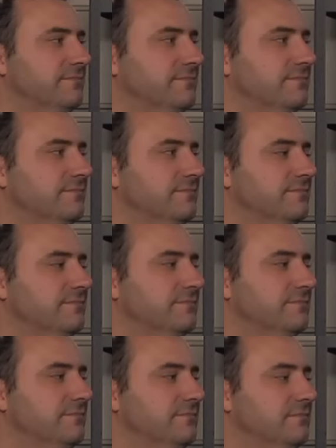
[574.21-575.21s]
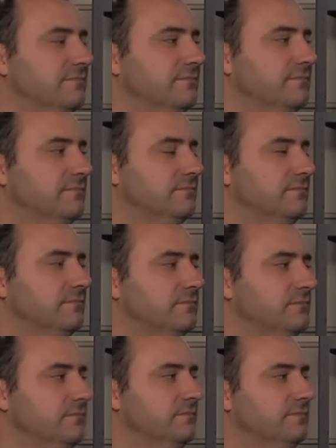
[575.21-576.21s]

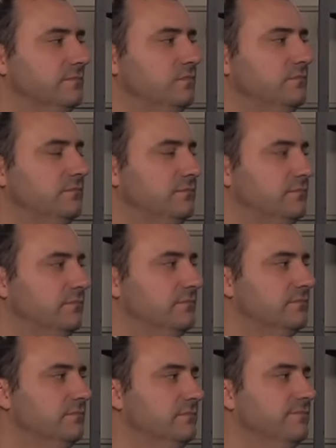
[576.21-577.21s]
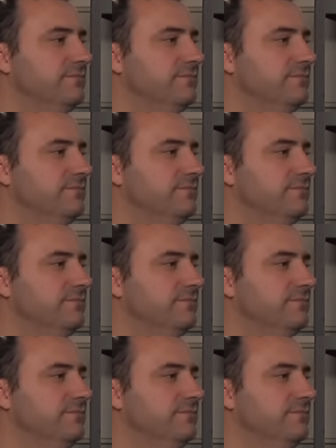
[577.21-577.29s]
No words are spoken by the person on screen.